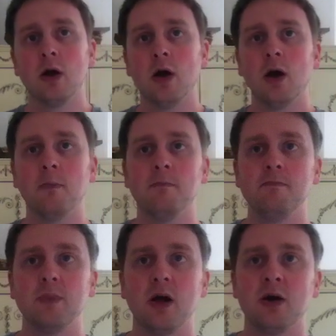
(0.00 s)

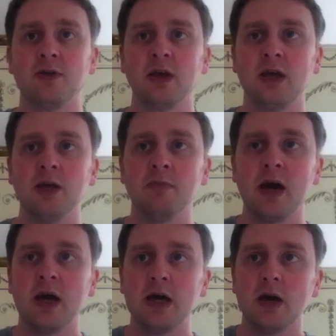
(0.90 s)
I think he
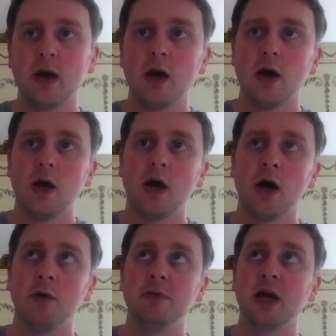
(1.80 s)
may
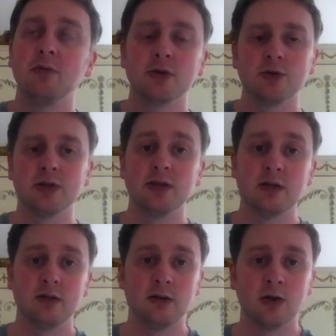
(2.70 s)
be able to,
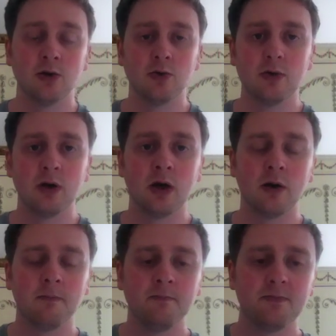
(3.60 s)
you know,
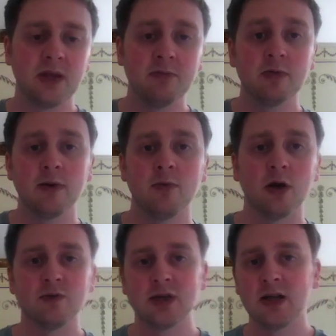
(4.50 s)
implement
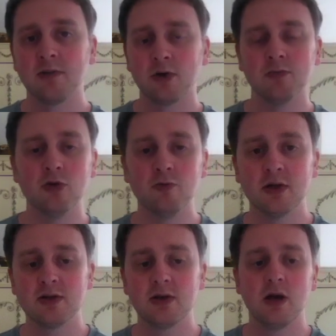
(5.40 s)
what I've said about the
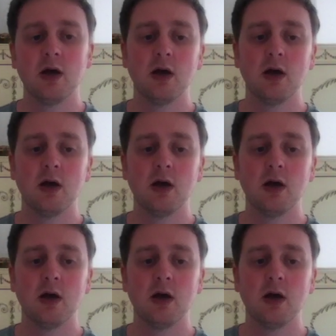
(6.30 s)
movement.